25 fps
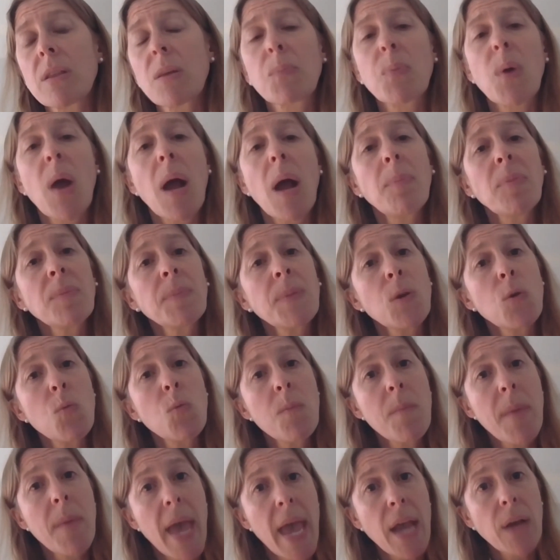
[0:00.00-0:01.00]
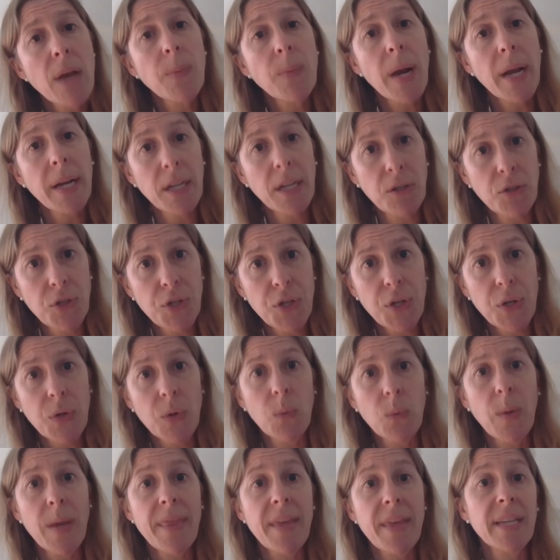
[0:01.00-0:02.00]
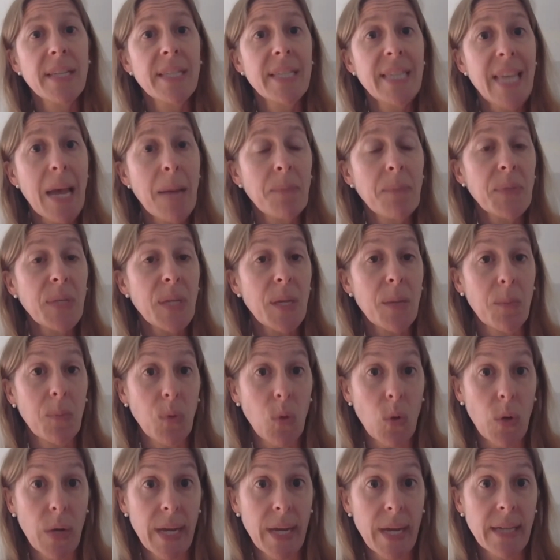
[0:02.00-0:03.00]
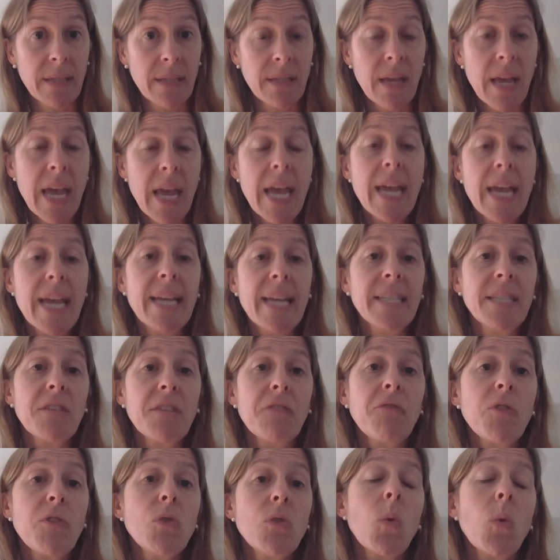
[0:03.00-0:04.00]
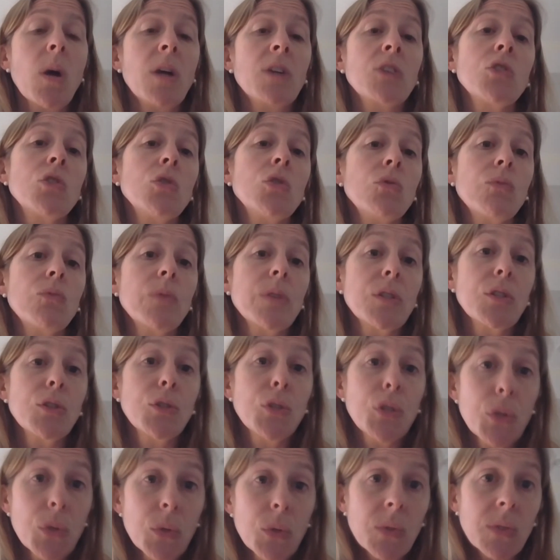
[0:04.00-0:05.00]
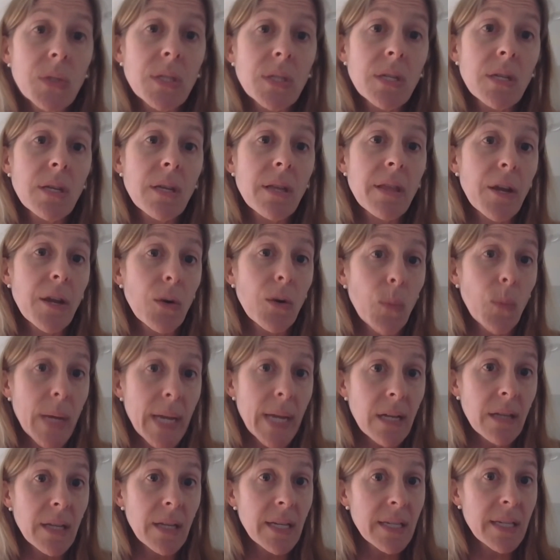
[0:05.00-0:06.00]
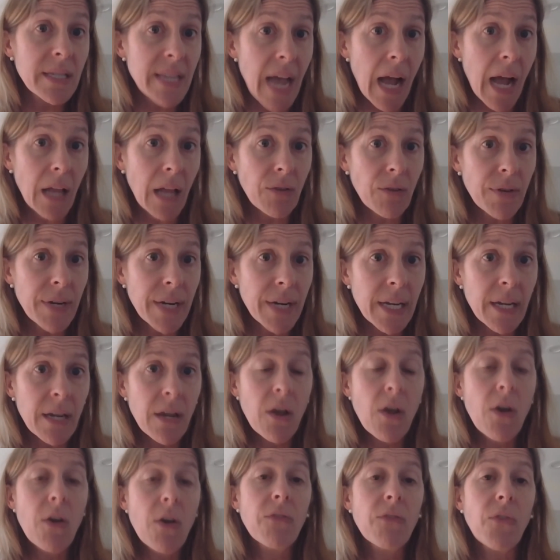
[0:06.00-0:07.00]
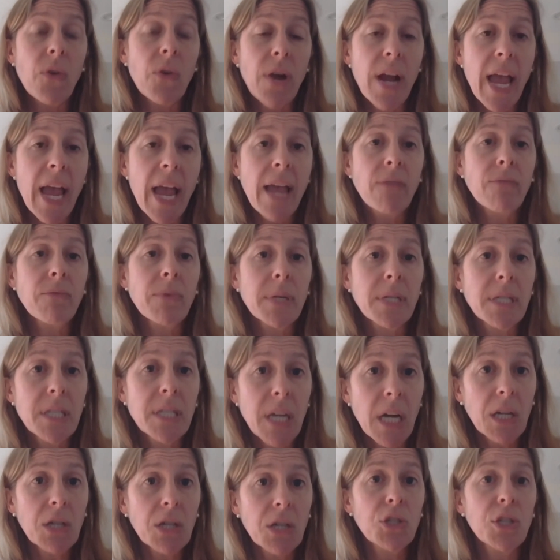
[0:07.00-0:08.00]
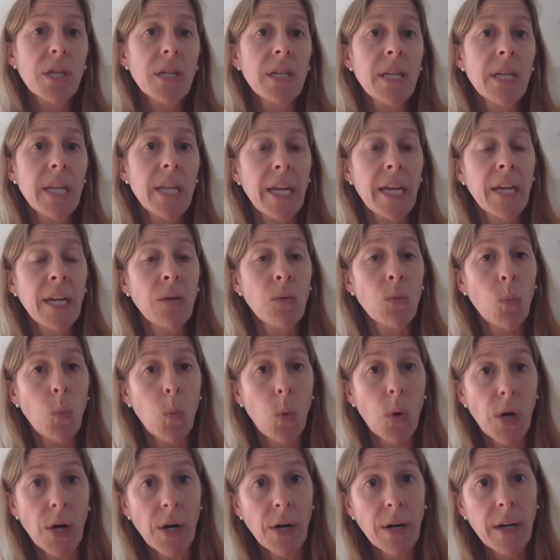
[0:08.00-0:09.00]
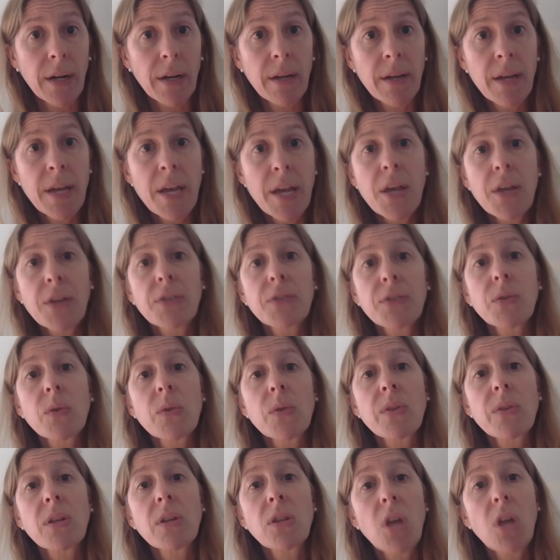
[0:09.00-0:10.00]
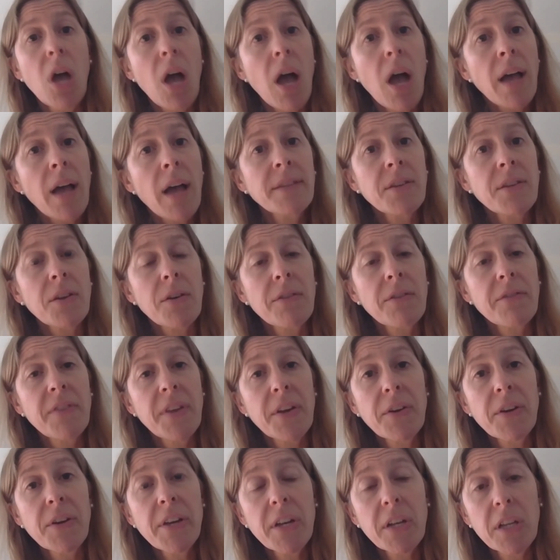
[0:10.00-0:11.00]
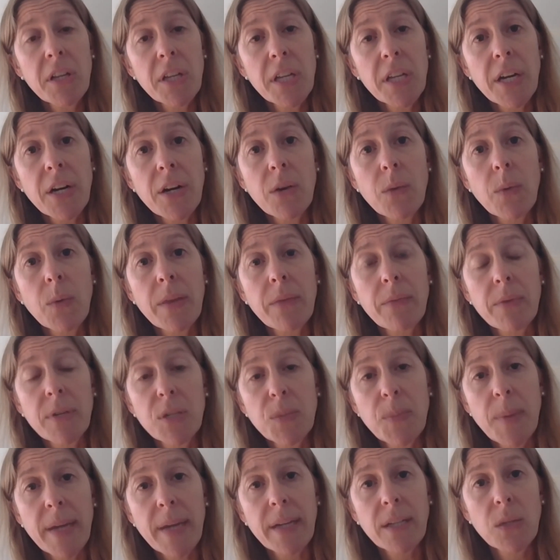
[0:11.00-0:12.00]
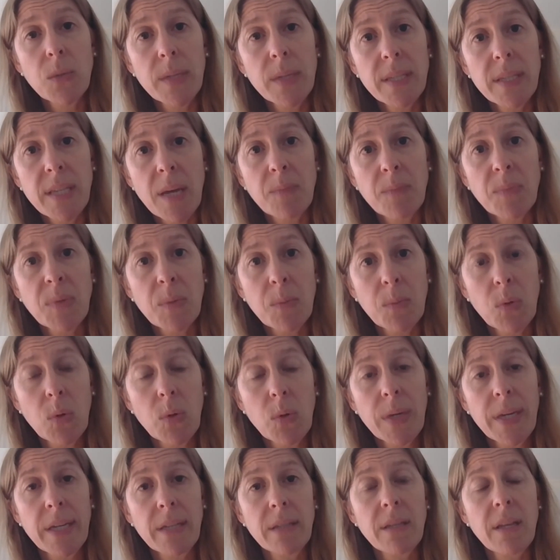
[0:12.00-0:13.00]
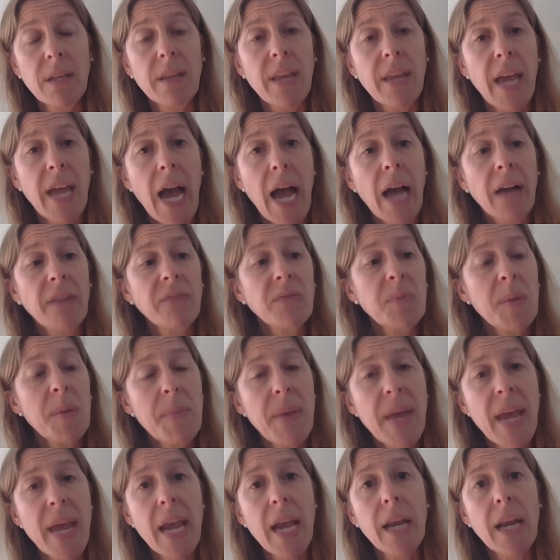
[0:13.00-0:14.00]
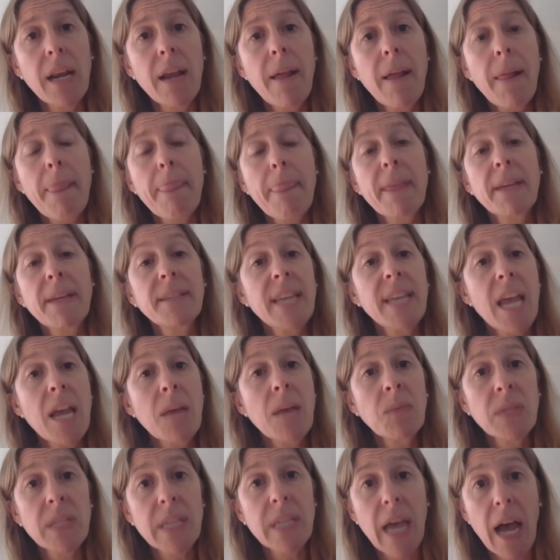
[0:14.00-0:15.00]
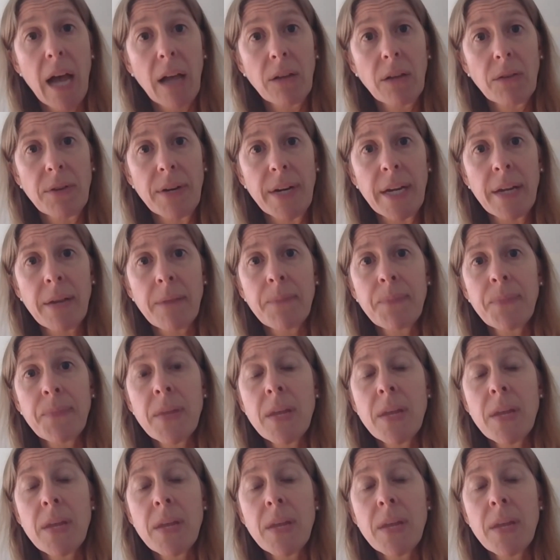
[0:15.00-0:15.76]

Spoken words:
problem you may run into with exempt employees is if you want to reduce their weekly salary for a reduction in work. So the laws are very clear with respect to exempt employees that they have to be paid the same salary